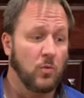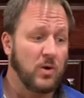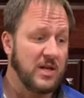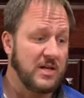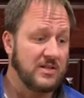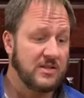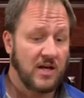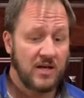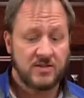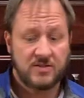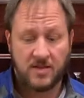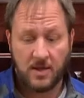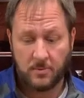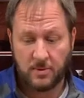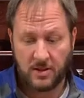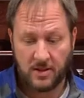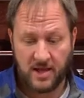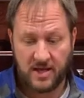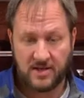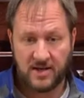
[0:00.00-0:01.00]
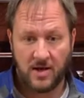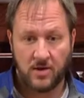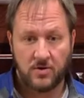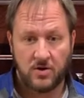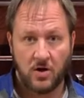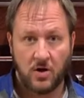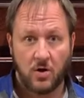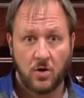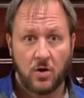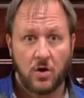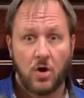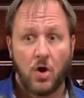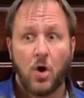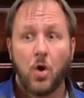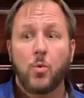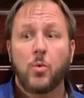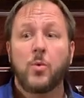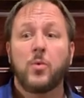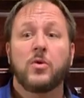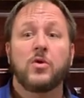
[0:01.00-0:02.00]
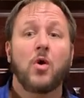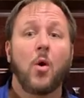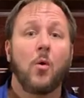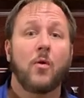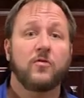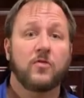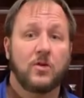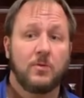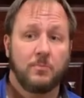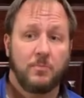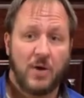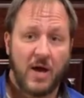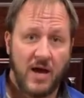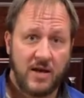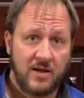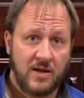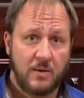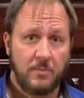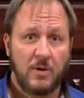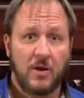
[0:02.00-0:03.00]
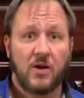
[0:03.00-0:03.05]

When he does come and lay down here, we would go over and pet him